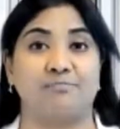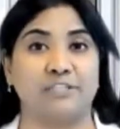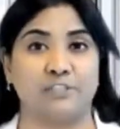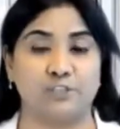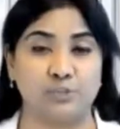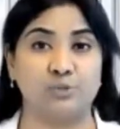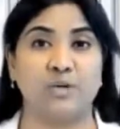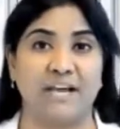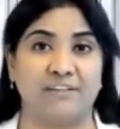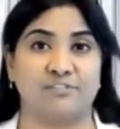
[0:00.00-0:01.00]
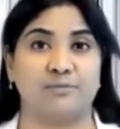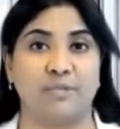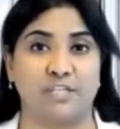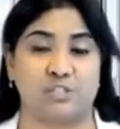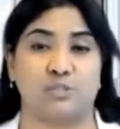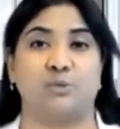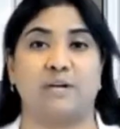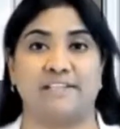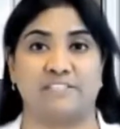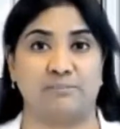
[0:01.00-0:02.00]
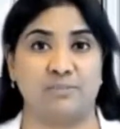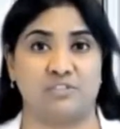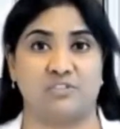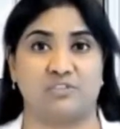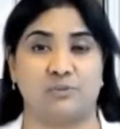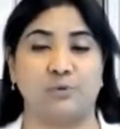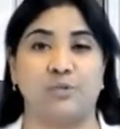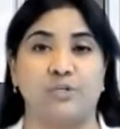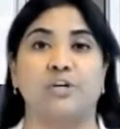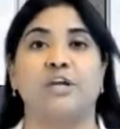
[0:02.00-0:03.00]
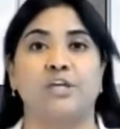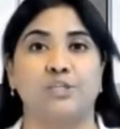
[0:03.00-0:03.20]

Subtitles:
but you have to make sure as a business owner